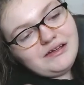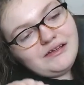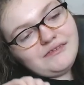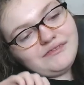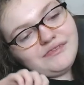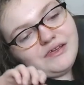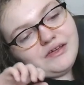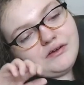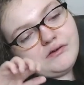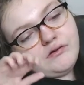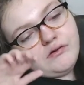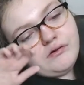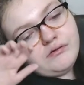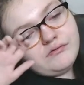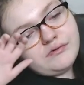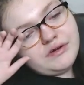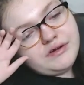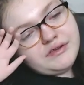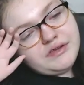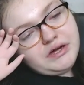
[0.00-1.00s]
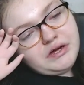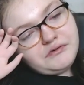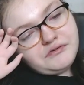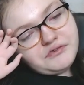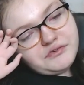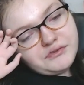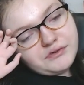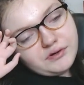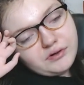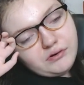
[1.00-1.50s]
They all ran out
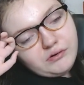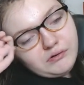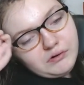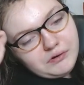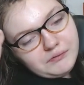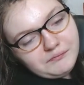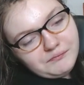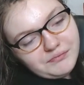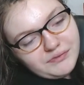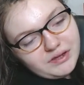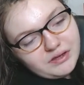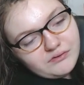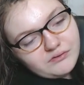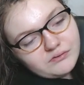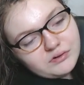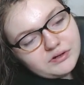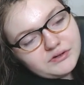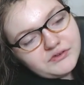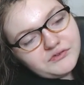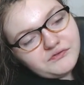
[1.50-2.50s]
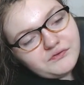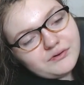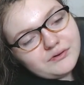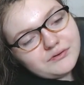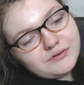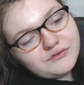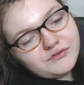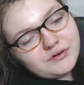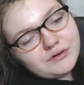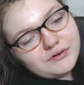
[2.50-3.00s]
to the car. Loretta's
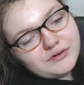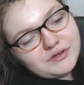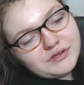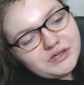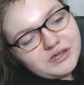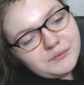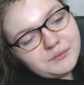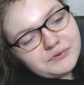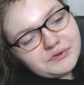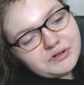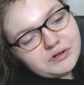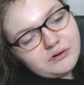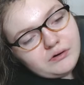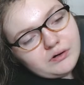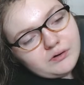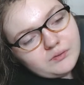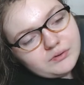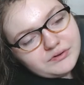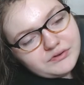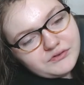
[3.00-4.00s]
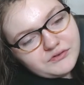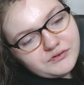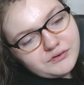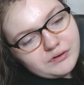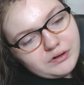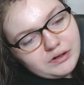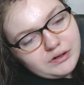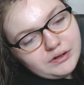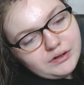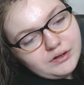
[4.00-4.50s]
father turned the key, but the car wouldn't
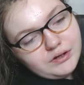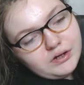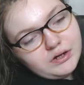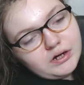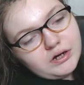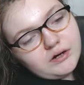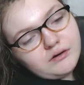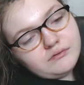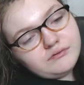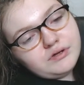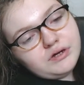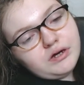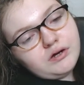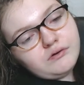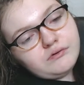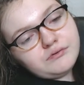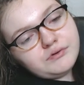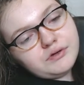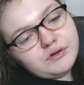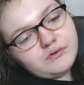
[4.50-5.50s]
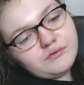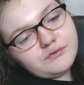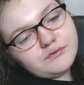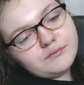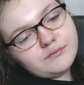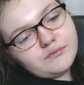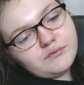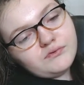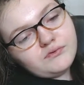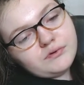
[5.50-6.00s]
start. Oh, no,
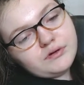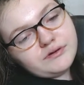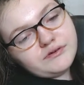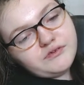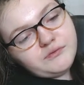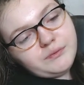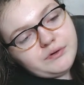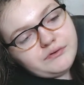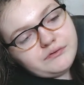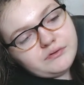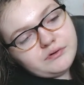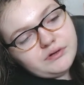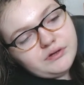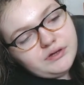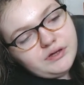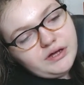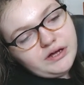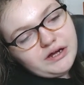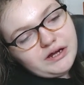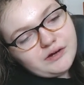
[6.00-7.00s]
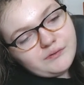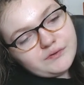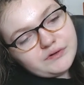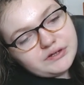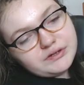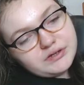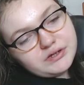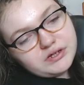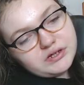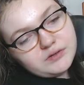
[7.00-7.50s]
yelled Loretta's mother. How are we
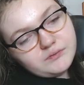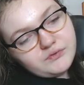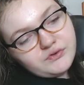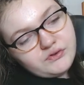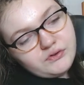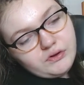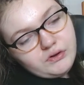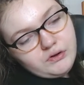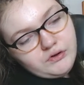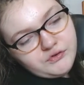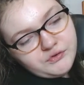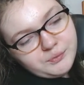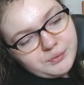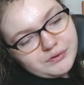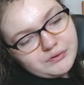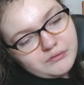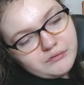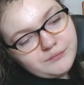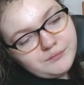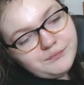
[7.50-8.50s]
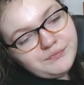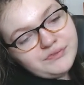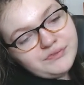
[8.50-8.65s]
going to get him to the hospital?